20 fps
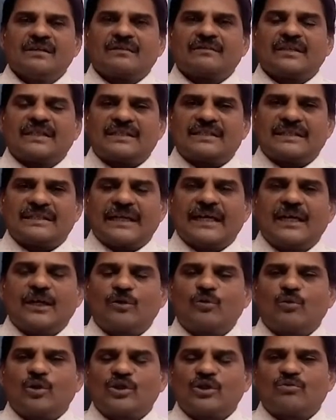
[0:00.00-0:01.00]
The
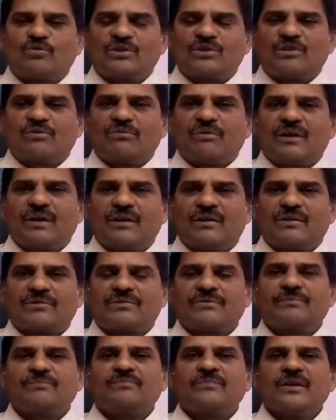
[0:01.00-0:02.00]
second consequence
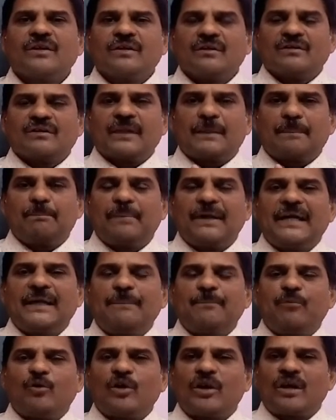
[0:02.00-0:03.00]
was the
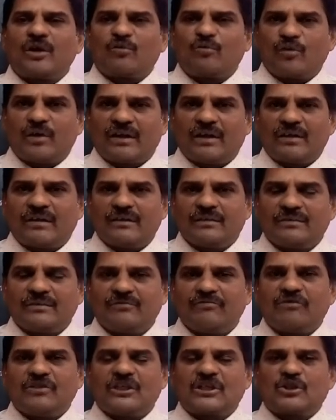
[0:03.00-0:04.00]
bipolar world,
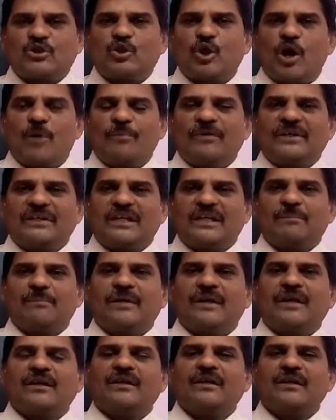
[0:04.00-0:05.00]
which is dominated
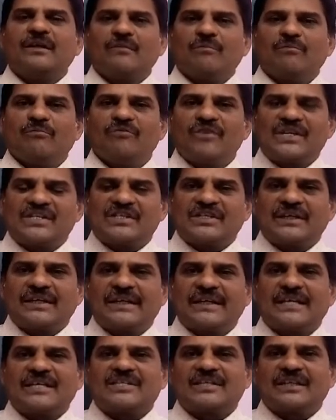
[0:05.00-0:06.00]
by Western
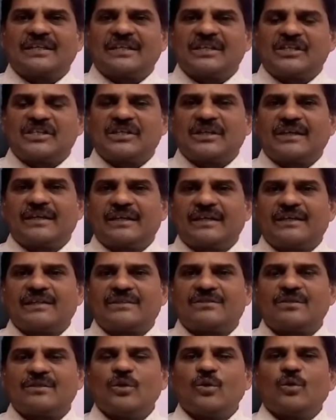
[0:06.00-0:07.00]
Alliance and Eastern
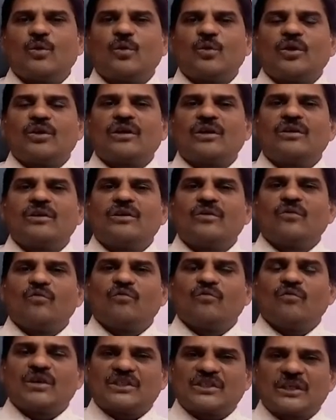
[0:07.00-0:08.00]
Alliance, or
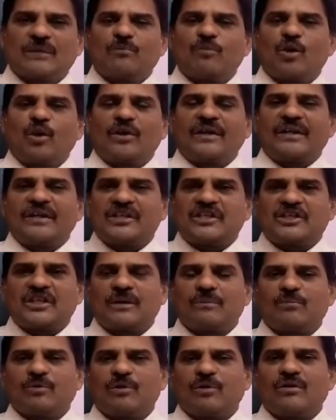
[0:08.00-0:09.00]
Western Bloc and
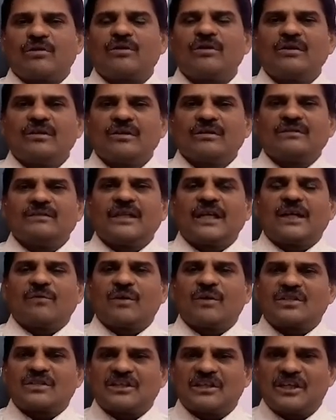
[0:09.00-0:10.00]
Eastern Bloc, that
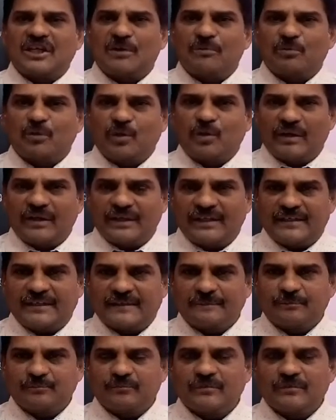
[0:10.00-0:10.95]
was came to an end.